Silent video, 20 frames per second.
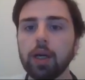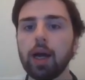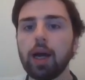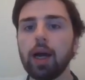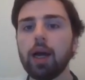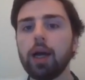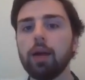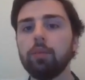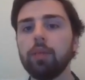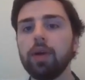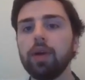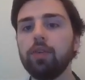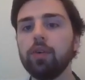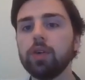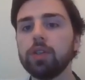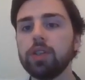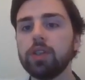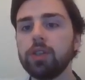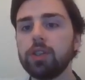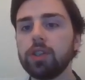if
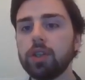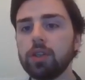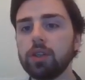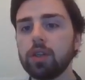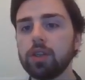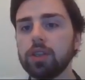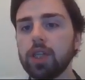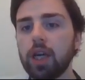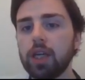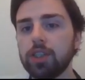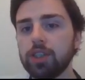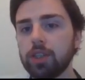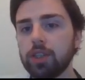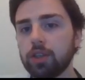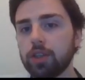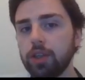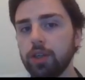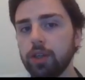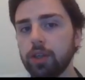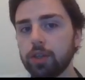you're searching on
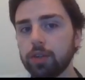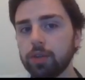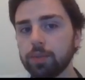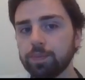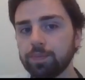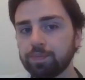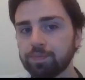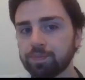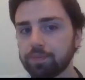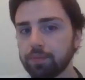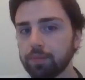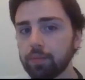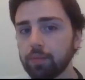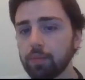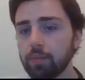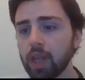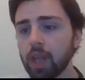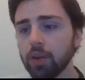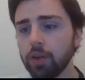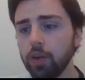Google,
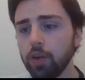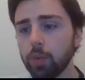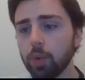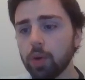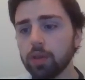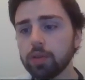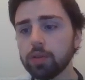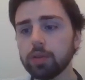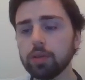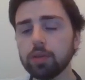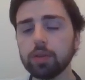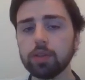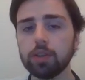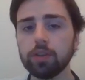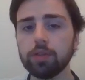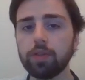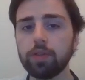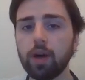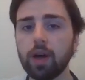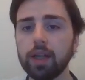you want
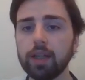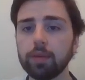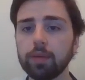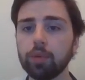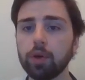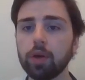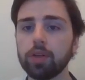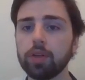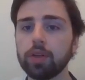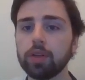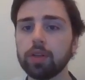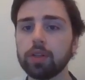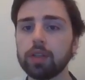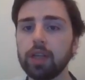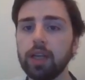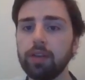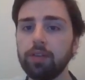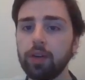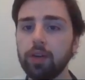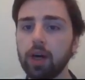to find a product.
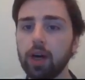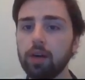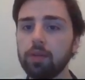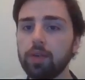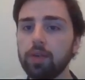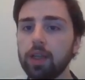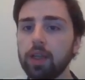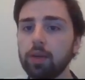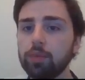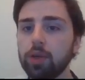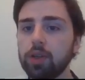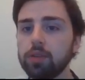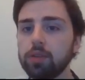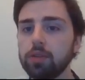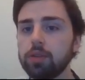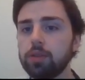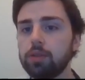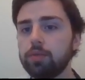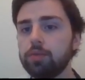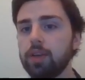If you can't find that
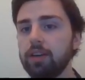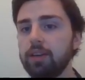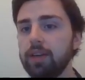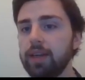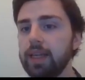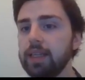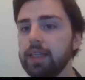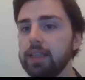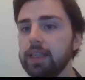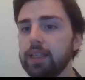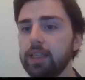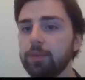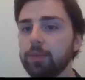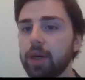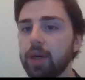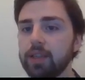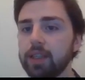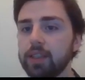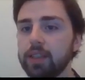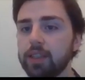product very easily, you
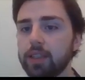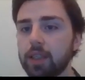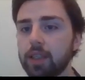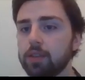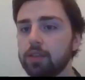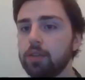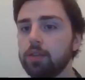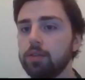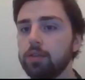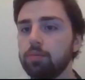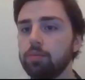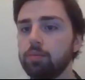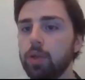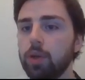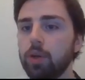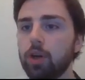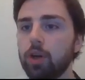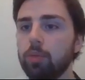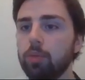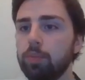might then start to
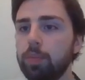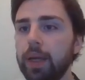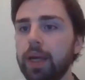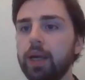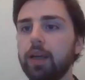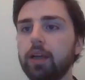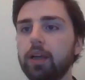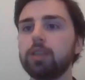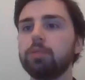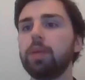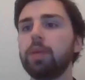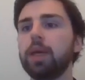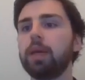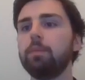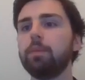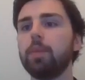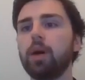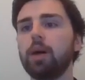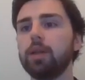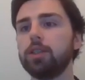look on Bing, because Bing
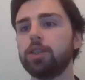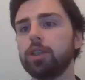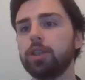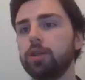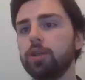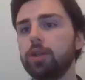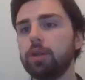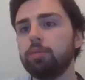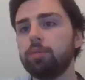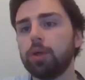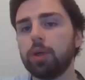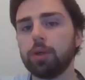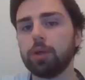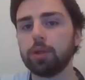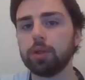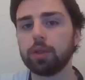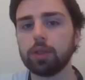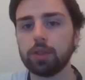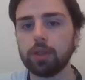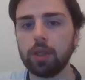might show you them
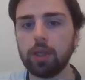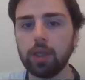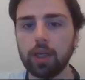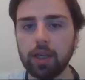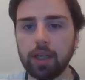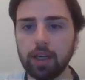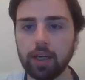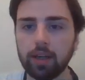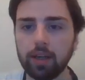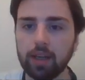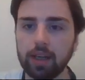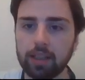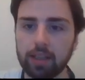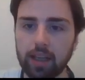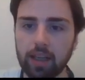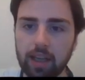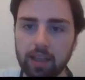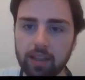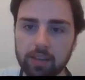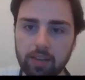products.
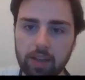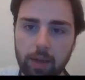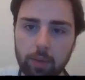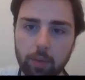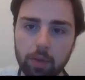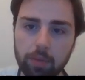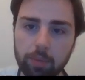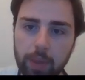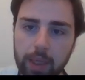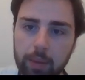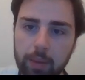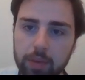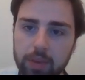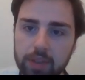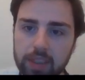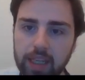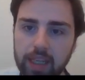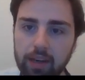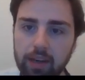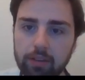They want people
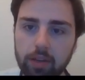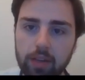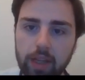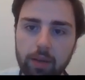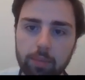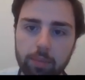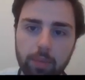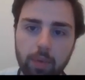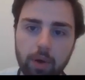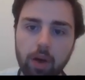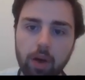to carry on that,